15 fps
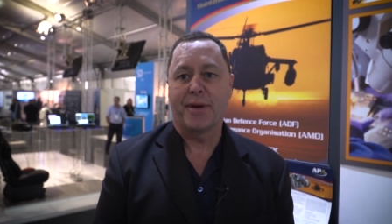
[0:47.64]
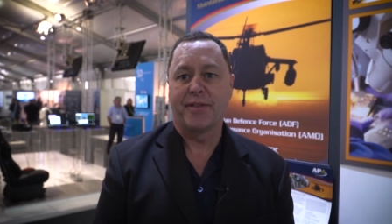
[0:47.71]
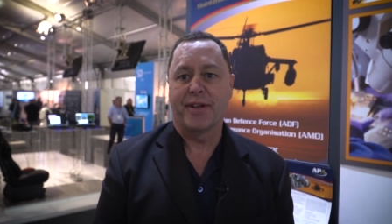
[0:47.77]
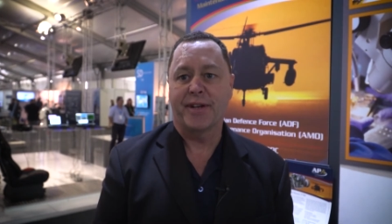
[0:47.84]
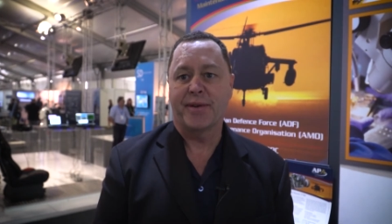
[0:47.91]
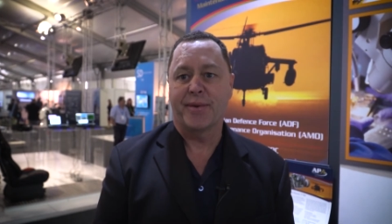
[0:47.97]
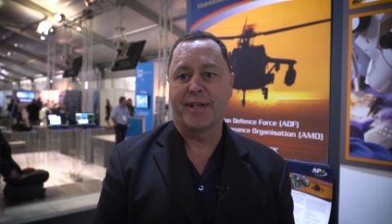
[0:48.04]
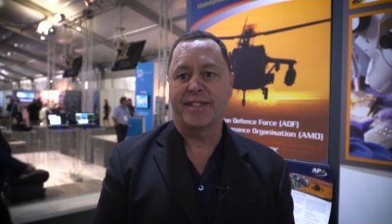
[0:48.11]
on
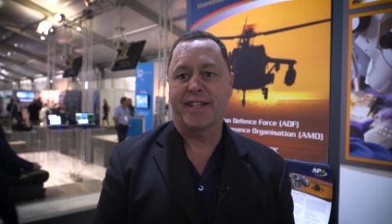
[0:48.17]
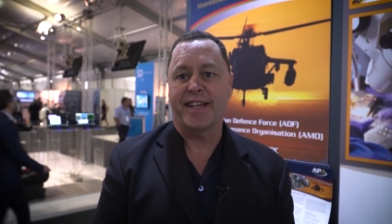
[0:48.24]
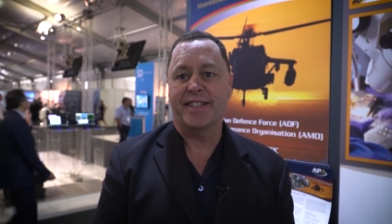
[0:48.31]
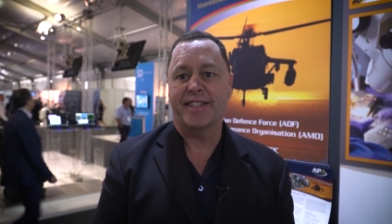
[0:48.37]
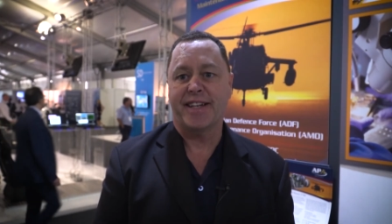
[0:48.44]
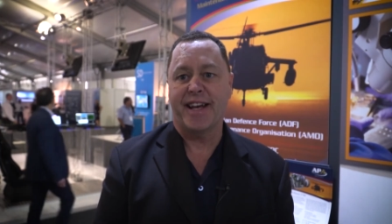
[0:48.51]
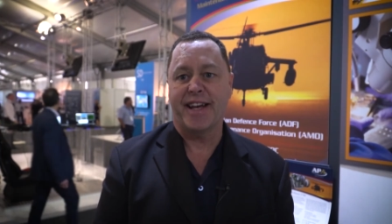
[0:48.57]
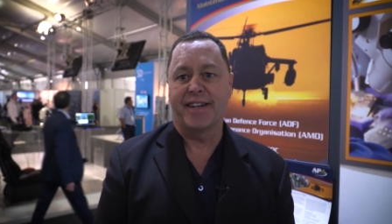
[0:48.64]
the
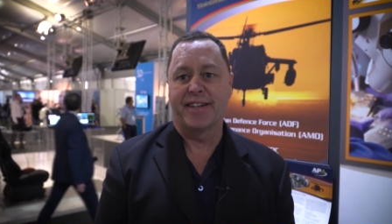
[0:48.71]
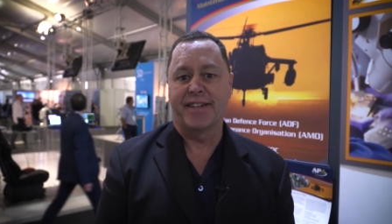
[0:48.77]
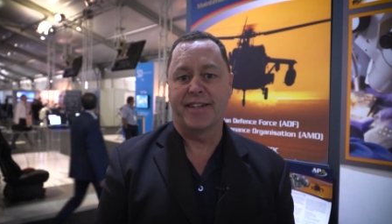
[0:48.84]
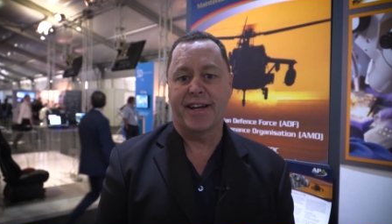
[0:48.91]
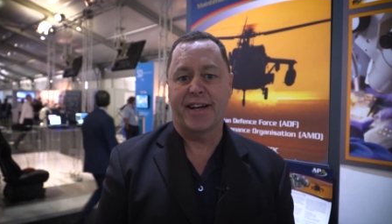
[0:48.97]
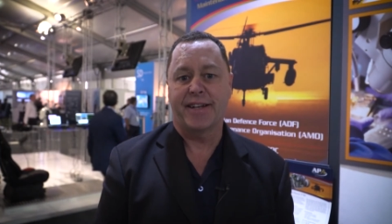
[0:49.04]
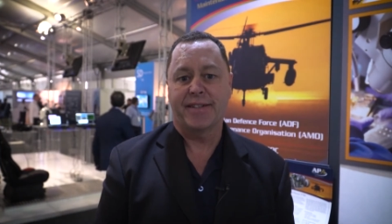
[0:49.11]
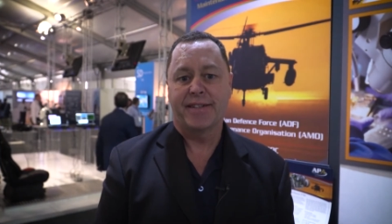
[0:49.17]
Queensland stand and
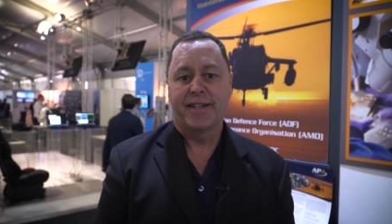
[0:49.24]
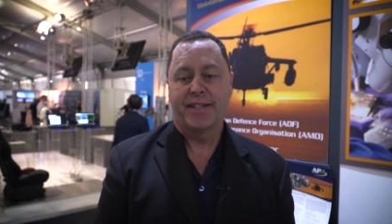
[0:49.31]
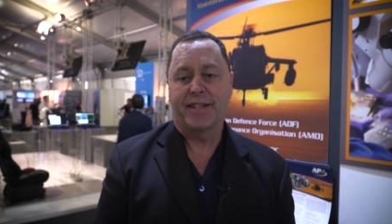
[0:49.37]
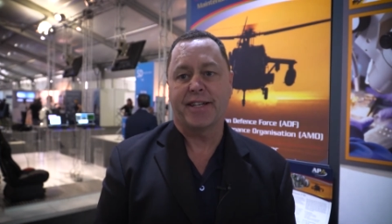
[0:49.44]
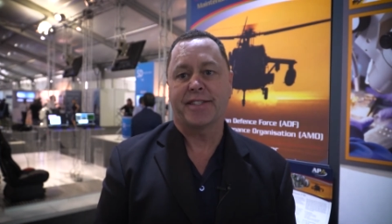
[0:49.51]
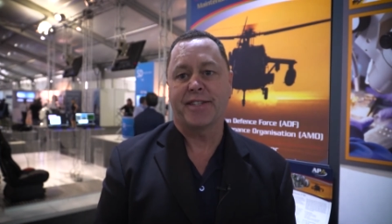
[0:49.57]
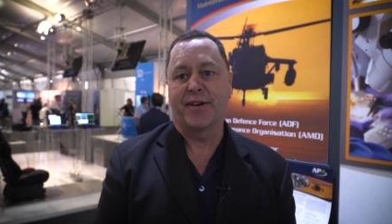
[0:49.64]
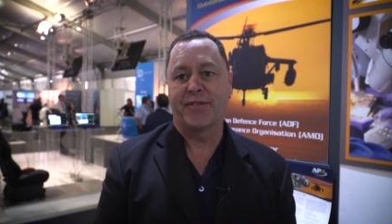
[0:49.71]
uh,
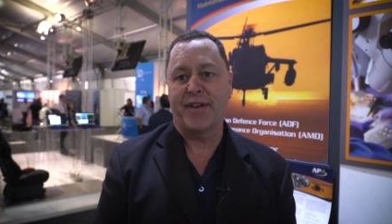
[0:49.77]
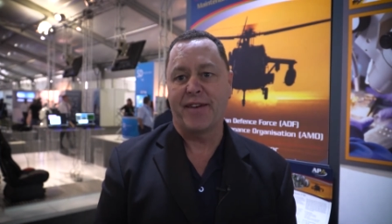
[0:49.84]
get yourself to